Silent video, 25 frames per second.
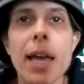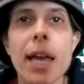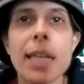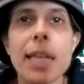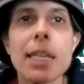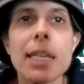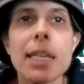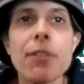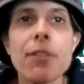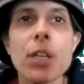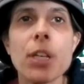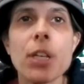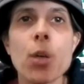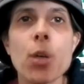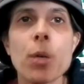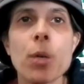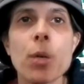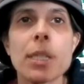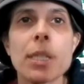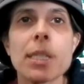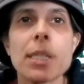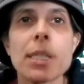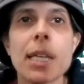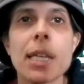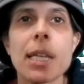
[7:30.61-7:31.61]
and giving
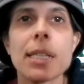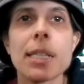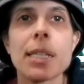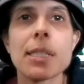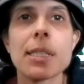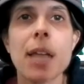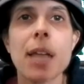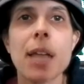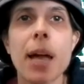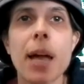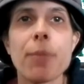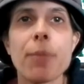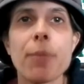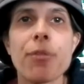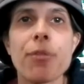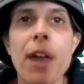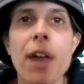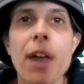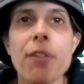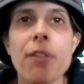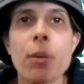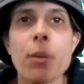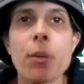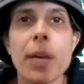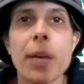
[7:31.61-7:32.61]
notice that it's time for
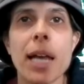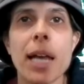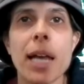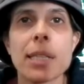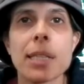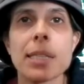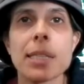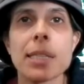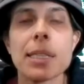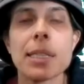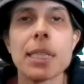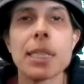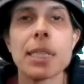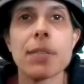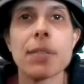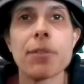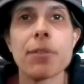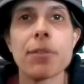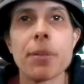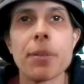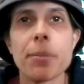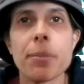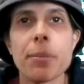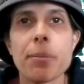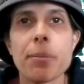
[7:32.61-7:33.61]
everyone else to leave.